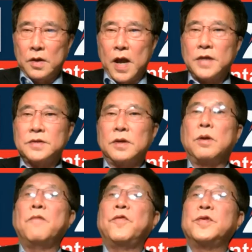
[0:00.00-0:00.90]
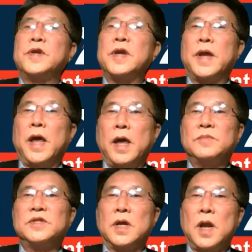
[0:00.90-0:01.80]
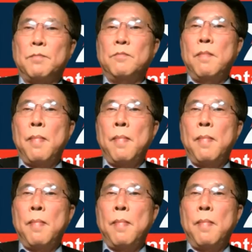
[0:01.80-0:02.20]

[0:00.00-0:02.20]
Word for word: That's a refugee camp set up